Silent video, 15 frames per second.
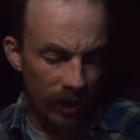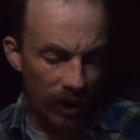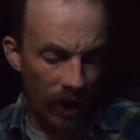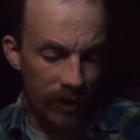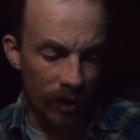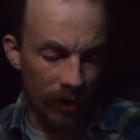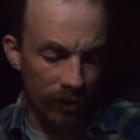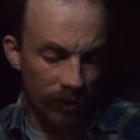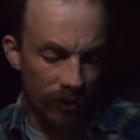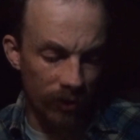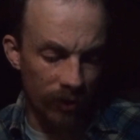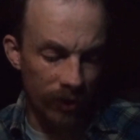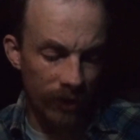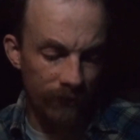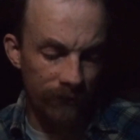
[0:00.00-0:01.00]
an
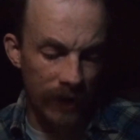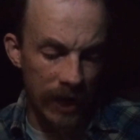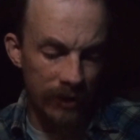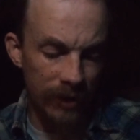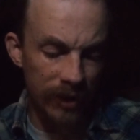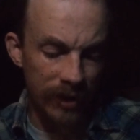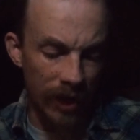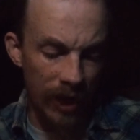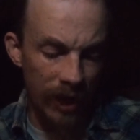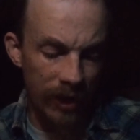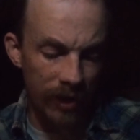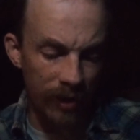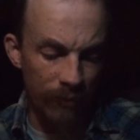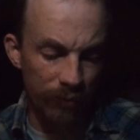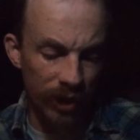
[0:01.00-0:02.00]
article that finally died
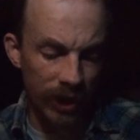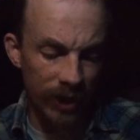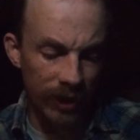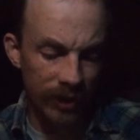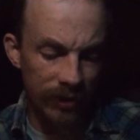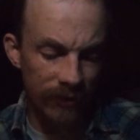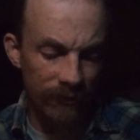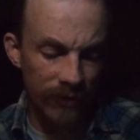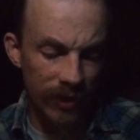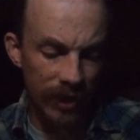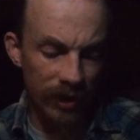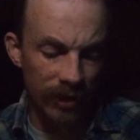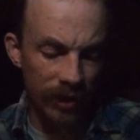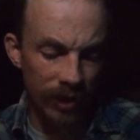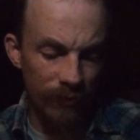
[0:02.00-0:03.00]
in a blaze of
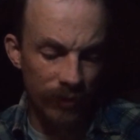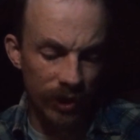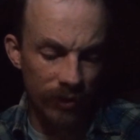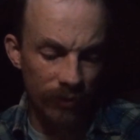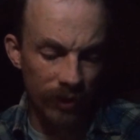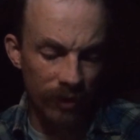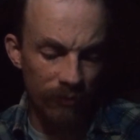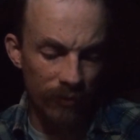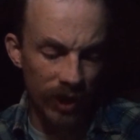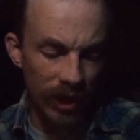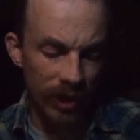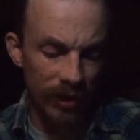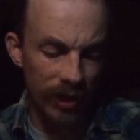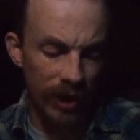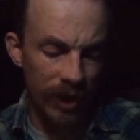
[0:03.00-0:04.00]
niggling between
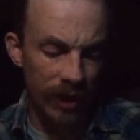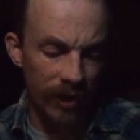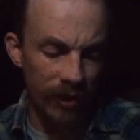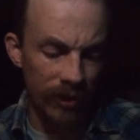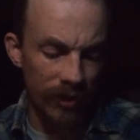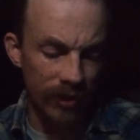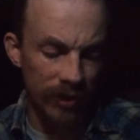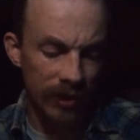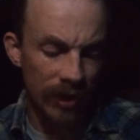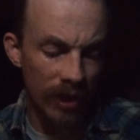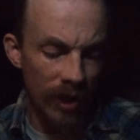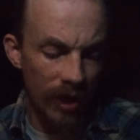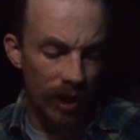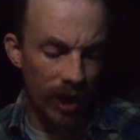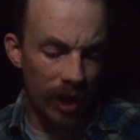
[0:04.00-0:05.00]
me and the editors
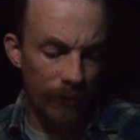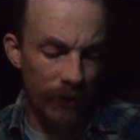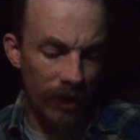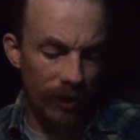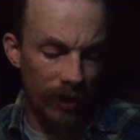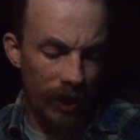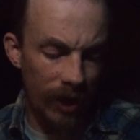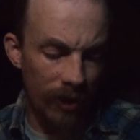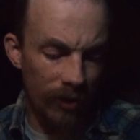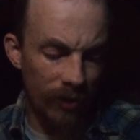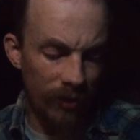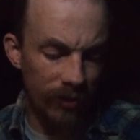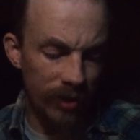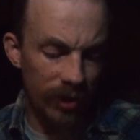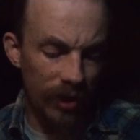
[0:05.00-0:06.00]
about
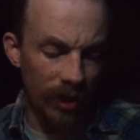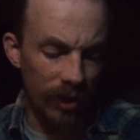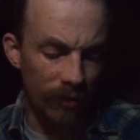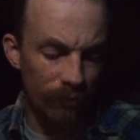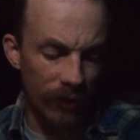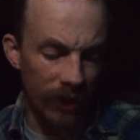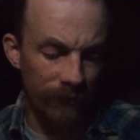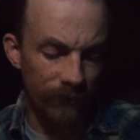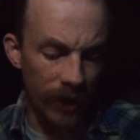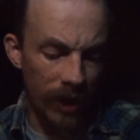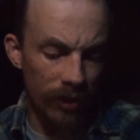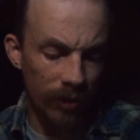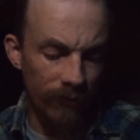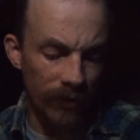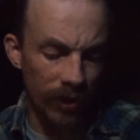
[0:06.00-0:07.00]
how to cut my
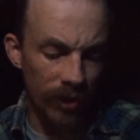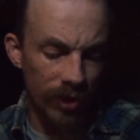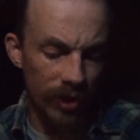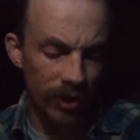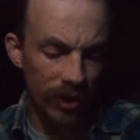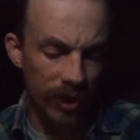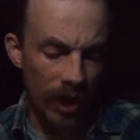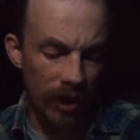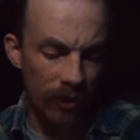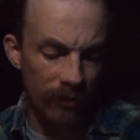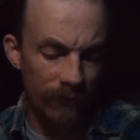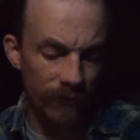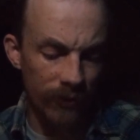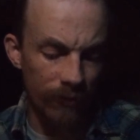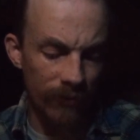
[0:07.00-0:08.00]
final version
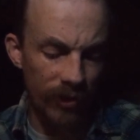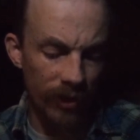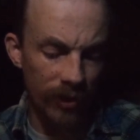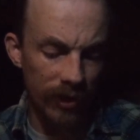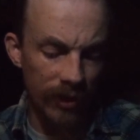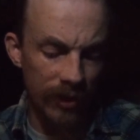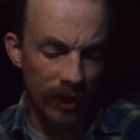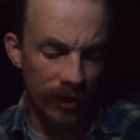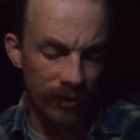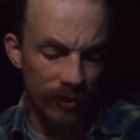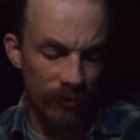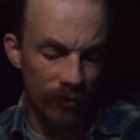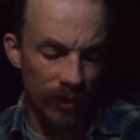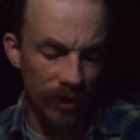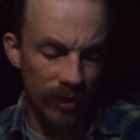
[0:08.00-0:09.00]
down from
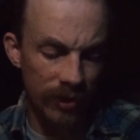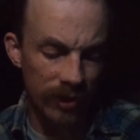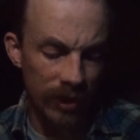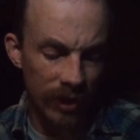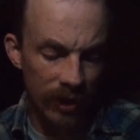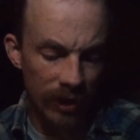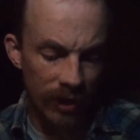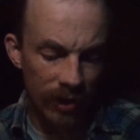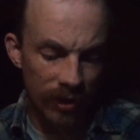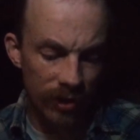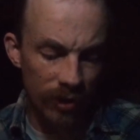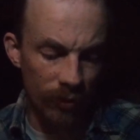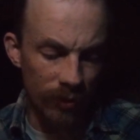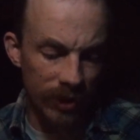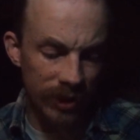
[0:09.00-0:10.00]
30,000 words
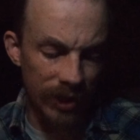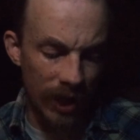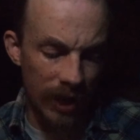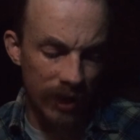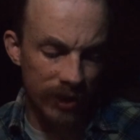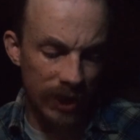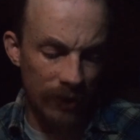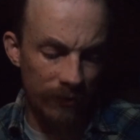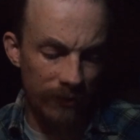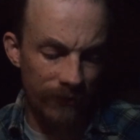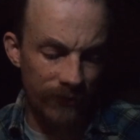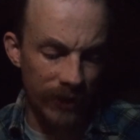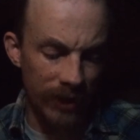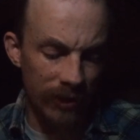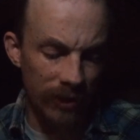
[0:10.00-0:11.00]
to a size that would
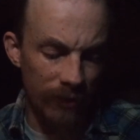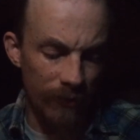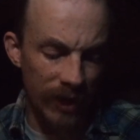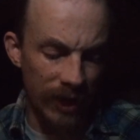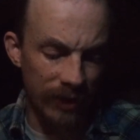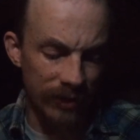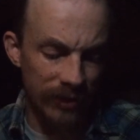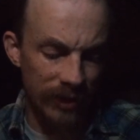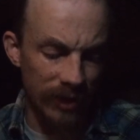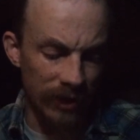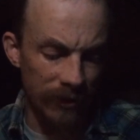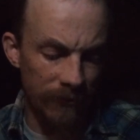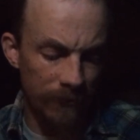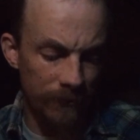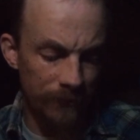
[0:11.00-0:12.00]
fit in the
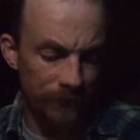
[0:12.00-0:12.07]
magazine.